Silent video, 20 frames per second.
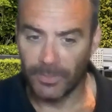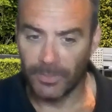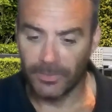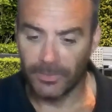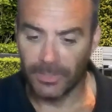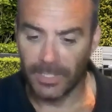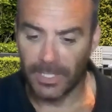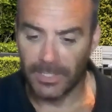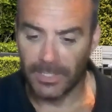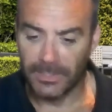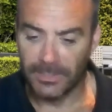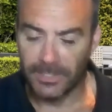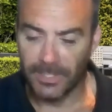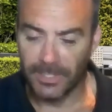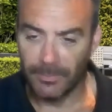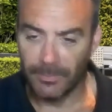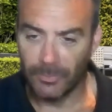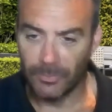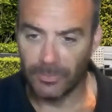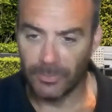one of the gardens she
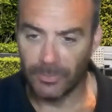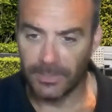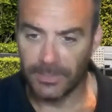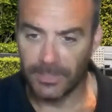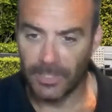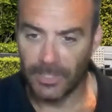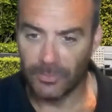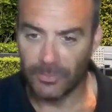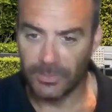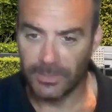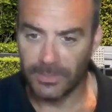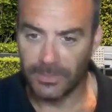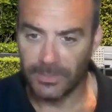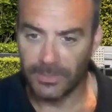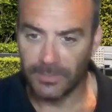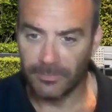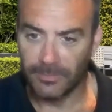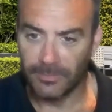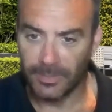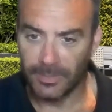built at Chelsea,
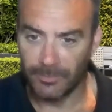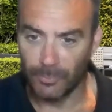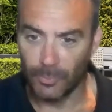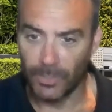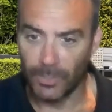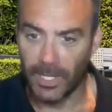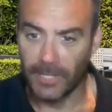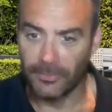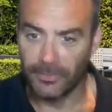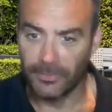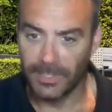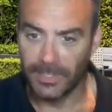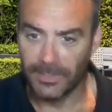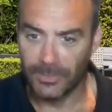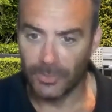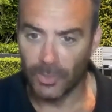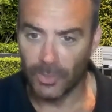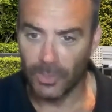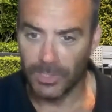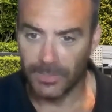she put
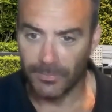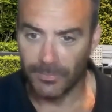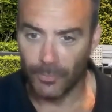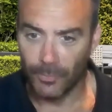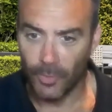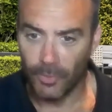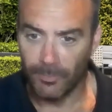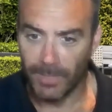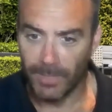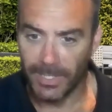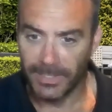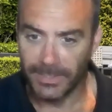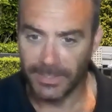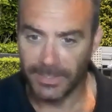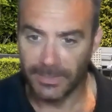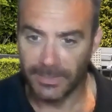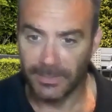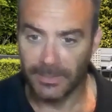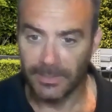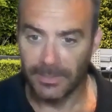$100,000 of her own money
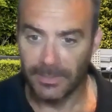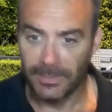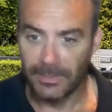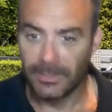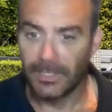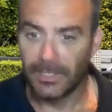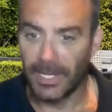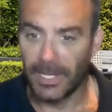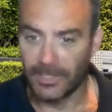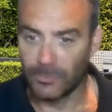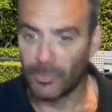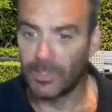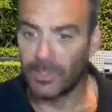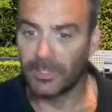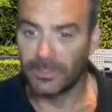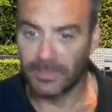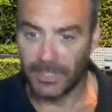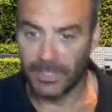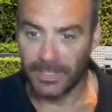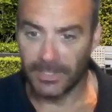in, as well
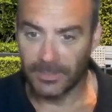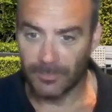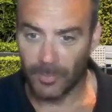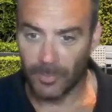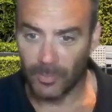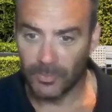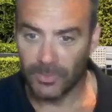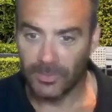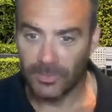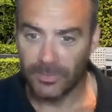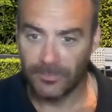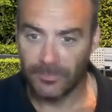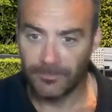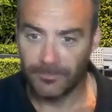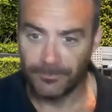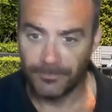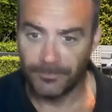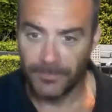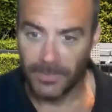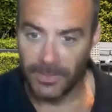as getting sponsors.
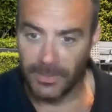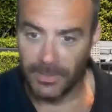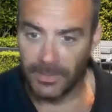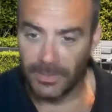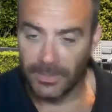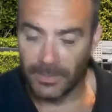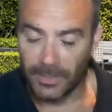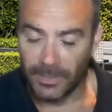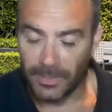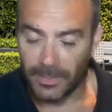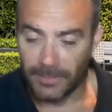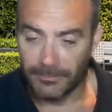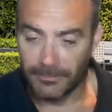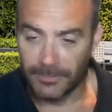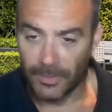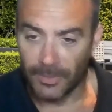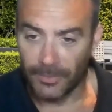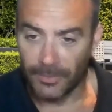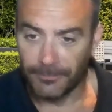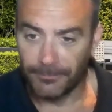
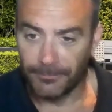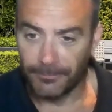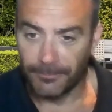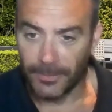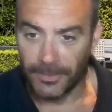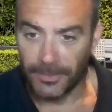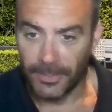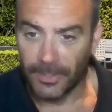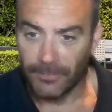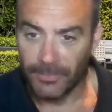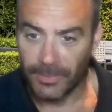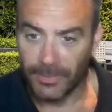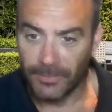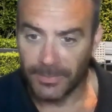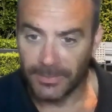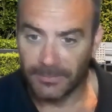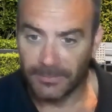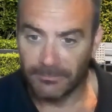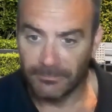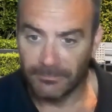So I don't know if
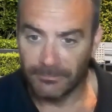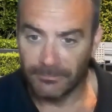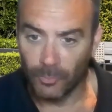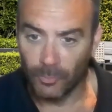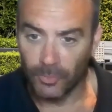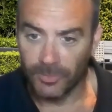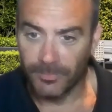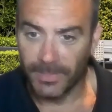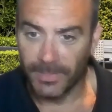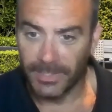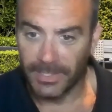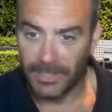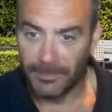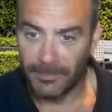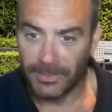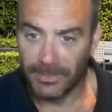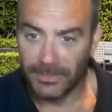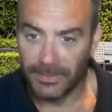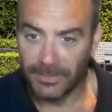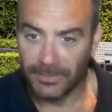anyone would spend that
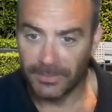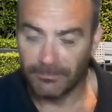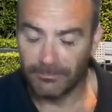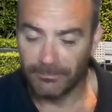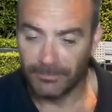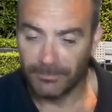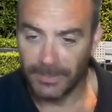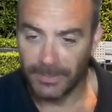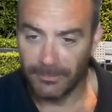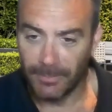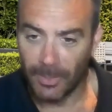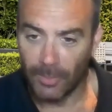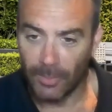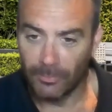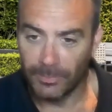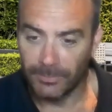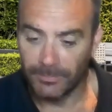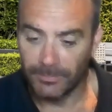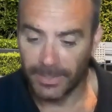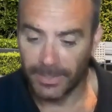much in
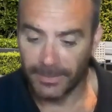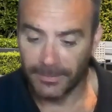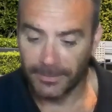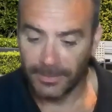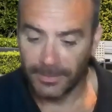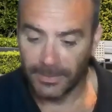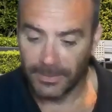Melbourne, but